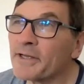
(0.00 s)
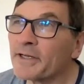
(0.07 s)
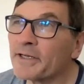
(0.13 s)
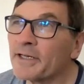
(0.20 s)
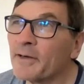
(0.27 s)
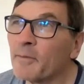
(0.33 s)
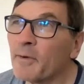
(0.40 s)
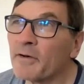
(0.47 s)
Like,
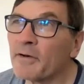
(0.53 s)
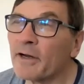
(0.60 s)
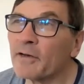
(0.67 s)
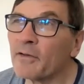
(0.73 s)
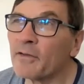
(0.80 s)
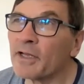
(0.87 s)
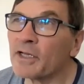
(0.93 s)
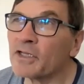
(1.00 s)
you know, whether I
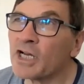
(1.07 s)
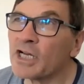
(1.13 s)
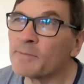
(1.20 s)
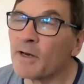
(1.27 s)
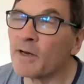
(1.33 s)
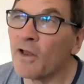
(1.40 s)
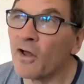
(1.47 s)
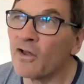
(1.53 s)
don't think it changed
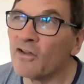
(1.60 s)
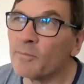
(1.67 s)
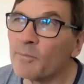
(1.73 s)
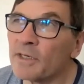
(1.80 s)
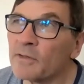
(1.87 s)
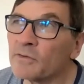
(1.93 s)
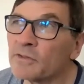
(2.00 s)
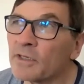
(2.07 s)
my life,
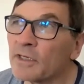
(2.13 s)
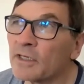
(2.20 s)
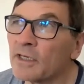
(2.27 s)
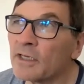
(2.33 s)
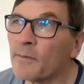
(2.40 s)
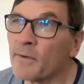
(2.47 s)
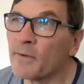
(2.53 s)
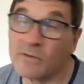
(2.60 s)
but it was like,
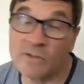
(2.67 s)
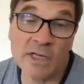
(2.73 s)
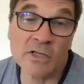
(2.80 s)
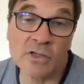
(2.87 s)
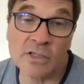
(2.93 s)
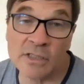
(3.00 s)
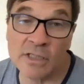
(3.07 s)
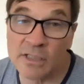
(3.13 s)
um, it was an
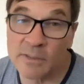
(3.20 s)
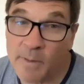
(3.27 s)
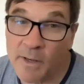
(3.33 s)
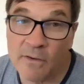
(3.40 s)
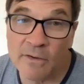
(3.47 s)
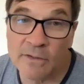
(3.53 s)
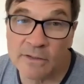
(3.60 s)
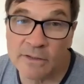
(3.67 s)
interesting
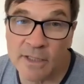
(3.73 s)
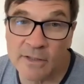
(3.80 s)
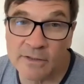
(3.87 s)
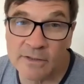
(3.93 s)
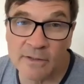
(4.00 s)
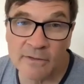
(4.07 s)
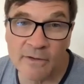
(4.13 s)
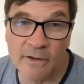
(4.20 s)
experience, you know.
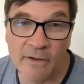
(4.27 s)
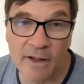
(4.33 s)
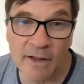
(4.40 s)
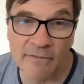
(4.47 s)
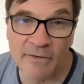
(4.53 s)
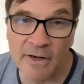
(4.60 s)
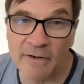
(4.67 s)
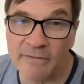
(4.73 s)
So I, I
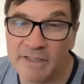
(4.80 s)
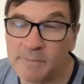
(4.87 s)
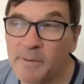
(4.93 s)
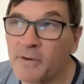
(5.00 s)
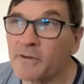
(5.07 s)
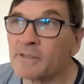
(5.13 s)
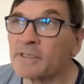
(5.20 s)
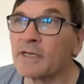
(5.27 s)
have kind of
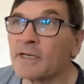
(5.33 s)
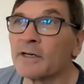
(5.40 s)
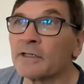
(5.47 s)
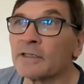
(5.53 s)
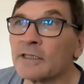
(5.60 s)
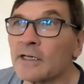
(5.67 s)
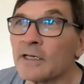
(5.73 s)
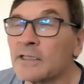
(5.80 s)
experienced it. I
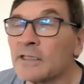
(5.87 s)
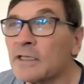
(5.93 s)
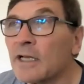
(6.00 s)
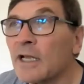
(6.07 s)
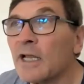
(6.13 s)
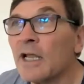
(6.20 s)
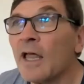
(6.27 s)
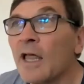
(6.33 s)
did, I,
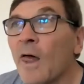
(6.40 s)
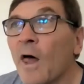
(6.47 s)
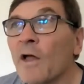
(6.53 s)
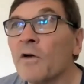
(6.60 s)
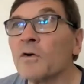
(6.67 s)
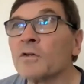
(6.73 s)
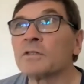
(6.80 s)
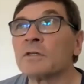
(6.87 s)
I
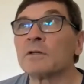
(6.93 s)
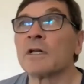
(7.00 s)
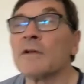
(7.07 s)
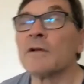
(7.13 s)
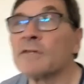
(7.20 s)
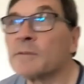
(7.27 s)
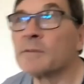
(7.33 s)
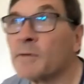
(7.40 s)
also kind
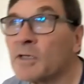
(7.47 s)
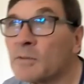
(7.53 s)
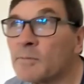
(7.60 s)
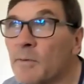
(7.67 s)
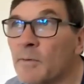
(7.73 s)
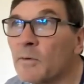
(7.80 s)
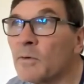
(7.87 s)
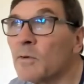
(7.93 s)
of experienced
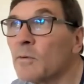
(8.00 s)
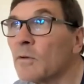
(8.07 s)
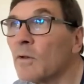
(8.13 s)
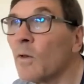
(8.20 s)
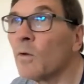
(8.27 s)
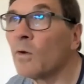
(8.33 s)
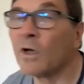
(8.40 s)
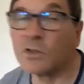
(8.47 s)
people who,
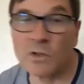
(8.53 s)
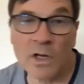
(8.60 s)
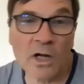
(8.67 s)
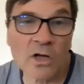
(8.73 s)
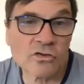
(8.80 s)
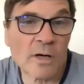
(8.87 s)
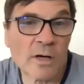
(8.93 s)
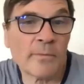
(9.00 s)
who got into a lot
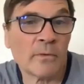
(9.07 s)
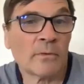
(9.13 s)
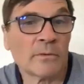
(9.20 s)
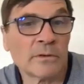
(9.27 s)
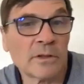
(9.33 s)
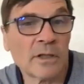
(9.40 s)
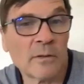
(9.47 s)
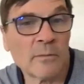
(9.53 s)
of trouble,
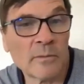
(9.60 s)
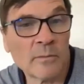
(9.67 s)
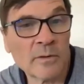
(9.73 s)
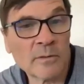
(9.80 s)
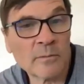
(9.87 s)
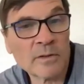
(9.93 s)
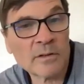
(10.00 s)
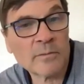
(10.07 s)
you know,
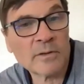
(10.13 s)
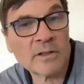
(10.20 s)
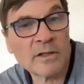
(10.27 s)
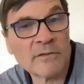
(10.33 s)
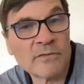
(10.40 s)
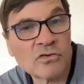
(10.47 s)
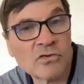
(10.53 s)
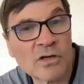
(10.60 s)
with, with, with
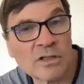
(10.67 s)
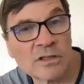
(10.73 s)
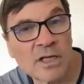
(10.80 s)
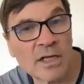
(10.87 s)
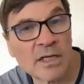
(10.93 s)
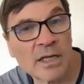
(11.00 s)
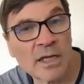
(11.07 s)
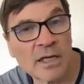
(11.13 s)
different drug
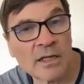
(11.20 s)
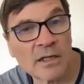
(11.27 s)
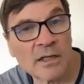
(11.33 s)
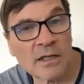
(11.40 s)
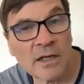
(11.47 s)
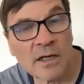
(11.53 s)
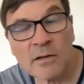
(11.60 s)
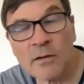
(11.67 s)
taking. And
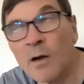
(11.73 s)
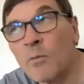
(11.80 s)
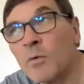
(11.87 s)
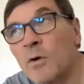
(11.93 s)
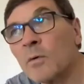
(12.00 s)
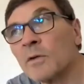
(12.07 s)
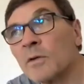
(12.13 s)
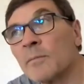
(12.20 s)
I, I
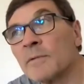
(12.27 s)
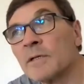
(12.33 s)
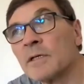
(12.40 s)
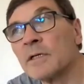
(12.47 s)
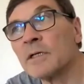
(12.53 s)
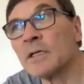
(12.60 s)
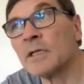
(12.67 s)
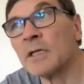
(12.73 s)
work with them
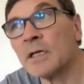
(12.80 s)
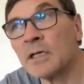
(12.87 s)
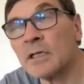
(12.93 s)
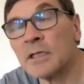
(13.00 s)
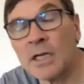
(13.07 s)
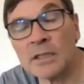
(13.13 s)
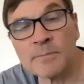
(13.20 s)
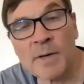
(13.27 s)
uh,
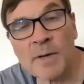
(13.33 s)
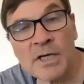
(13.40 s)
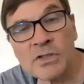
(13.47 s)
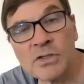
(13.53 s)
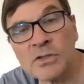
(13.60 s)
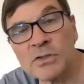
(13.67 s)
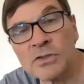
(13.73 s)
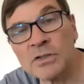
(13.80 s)
as
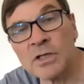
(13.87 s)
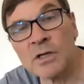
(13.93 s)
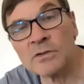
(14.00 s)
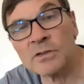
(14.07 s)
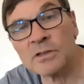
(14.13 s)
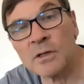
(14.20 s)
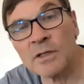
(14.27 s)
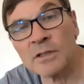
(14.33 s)
patients, you know.
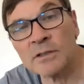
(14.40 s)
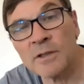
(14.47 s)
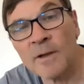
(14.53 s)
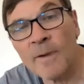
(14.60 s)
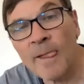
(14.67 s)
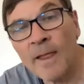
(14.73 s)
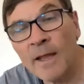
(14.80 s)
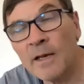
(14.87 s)
So there's,
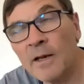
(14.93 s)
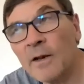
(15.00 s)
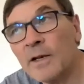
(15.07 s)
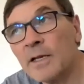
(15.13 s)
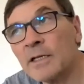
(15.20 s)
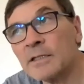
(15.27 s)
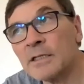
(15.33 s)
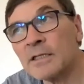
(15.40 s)
you know,
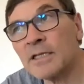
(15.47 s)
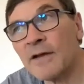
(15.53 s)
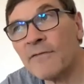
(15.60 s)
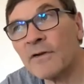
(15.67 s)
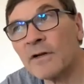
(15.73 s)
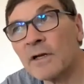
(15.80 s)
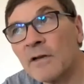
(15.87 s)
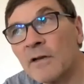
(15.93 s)
there's a
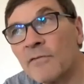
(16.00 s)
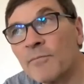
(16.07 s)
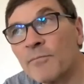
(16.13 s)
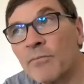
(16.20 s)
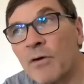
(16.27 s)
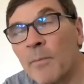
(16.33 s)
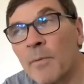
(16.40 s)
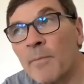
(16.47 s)
definite kind of
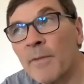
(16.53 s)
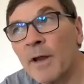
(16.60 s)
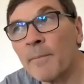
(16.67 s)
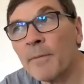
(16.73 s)
problem there.